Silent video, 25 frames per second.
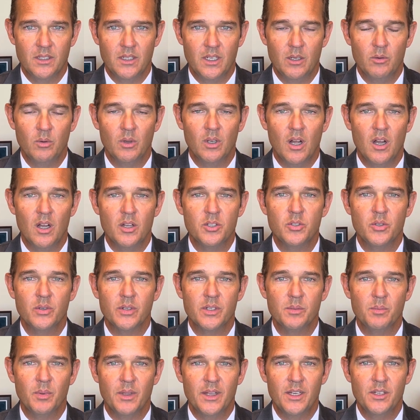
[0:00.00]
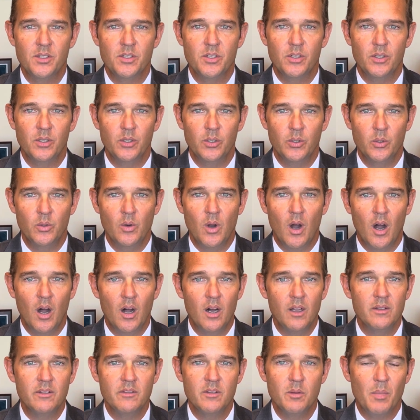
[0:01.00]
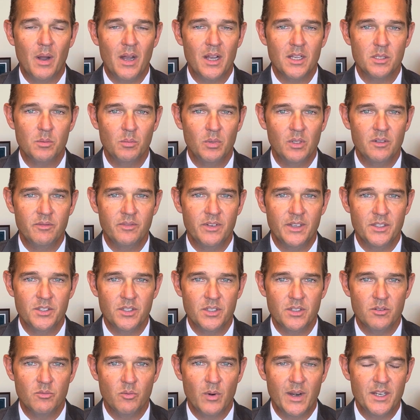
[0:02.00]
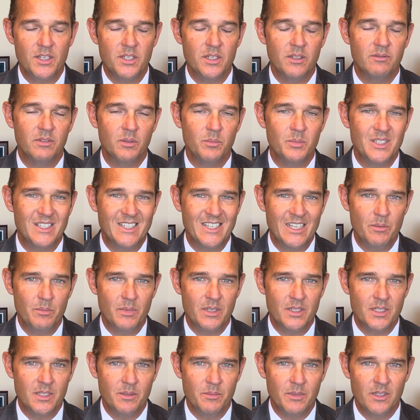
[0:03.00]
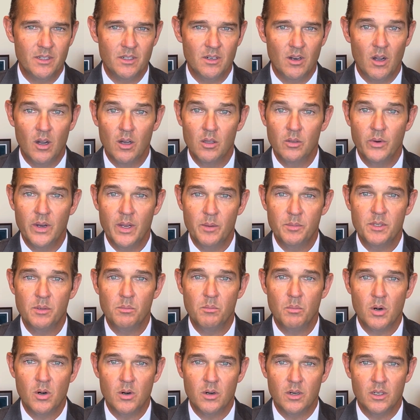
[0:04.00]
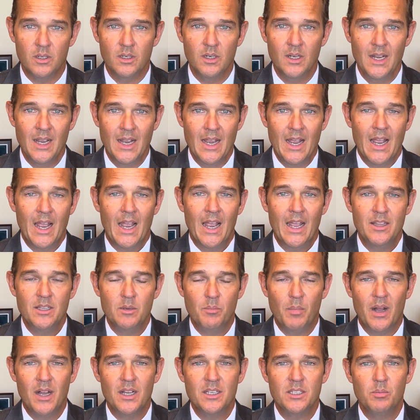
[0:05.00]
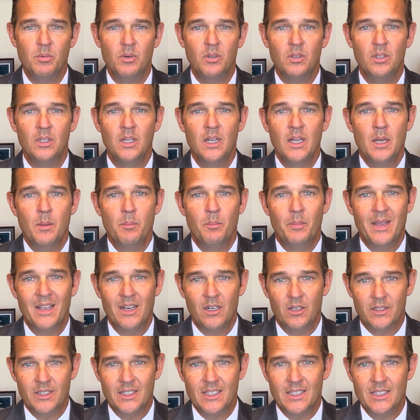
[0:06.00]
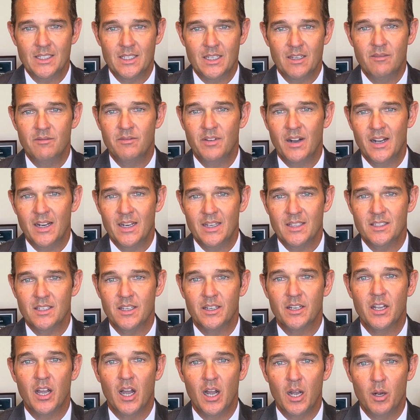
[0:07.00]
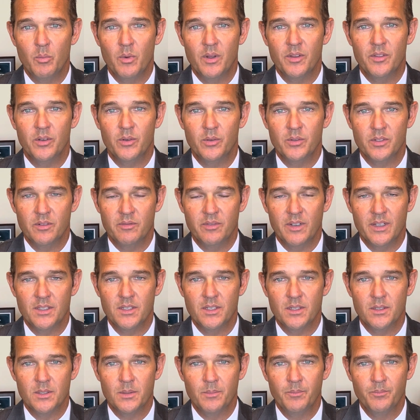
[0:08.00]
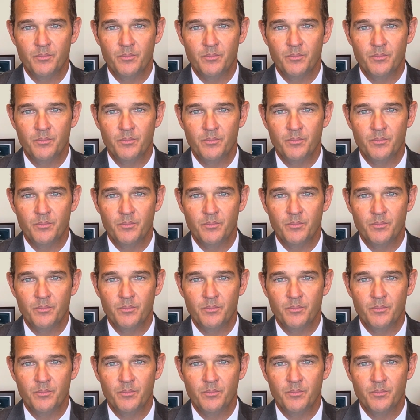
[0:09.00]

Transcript: It will also explain to you all of the possible offenses ranging from C misdemeanor all the way up to murder and the possible penalties and fines that come with those offenses.